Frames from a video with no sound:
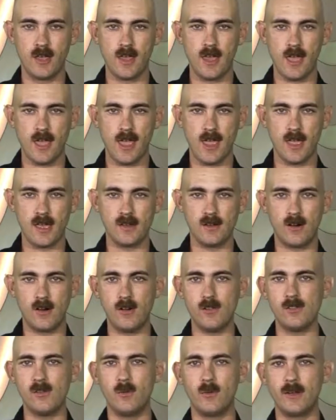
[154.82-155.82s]
and all
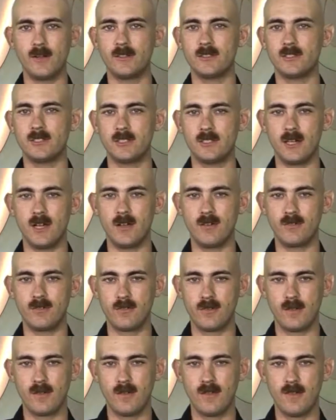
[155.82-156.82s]
the weird stuff
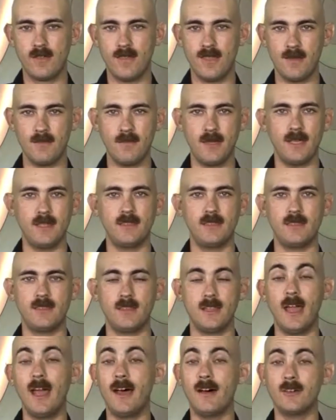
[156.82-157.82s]
that made
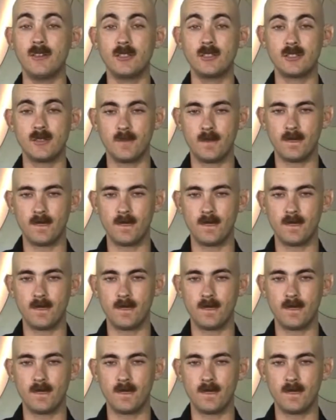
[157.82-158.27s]
the house